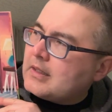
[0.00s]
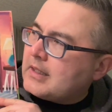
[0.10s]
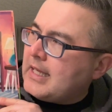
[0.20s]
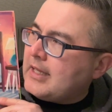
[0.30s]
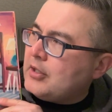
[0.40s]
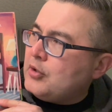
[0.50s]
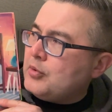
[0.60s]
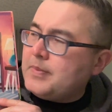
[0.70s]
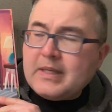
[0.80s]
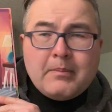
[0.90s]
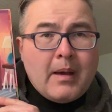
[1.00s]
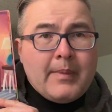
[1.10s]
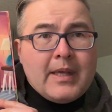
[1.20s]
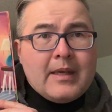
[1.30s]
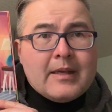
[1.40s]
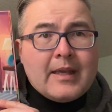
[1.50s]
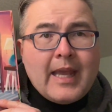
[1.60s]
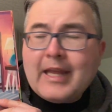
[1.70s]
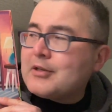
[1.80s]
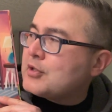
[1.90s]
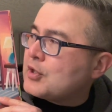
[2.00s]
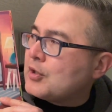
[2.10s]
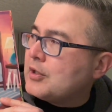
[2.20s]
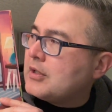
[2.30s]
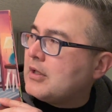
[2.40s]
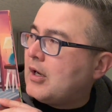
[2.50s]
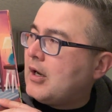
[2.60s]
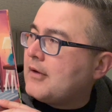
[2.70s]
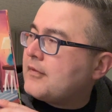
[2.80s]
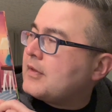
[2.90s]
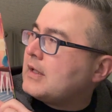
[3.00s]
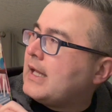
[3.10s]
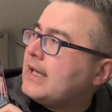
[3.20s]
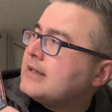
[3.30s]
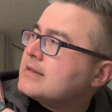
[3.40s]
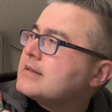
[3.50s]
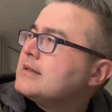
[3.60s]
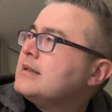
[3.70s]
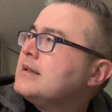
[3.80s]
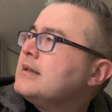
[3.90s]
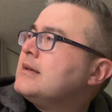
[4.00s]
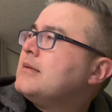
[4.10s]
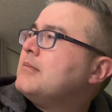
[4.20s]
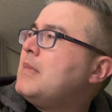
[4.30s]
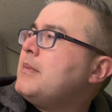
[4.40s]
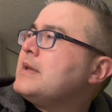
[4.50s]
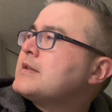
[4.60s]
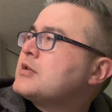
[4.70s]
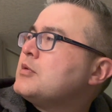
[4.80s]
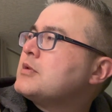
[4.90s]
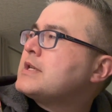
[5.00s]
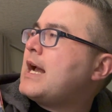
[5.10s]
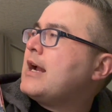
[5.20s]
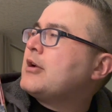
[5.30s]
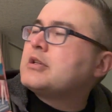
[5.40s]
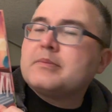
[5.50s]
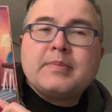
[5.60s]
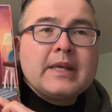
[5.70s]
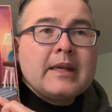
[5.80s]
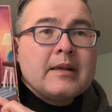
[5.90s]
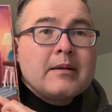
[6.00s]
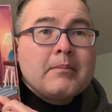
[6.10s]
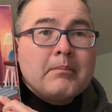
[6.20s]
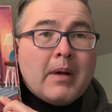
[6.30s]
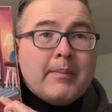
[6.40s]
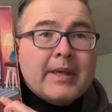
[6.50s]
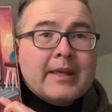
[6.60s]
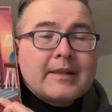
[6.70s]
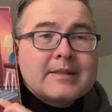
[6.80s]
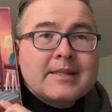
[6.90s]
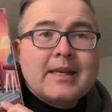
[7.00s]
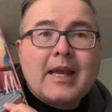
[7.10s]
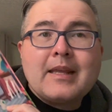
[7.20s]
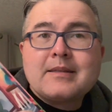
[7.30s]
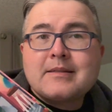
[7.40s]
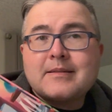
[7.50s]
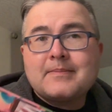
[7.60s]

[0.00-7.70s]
Can you be mummy and turn off the light? Mummy's too tired to be mummy tonight.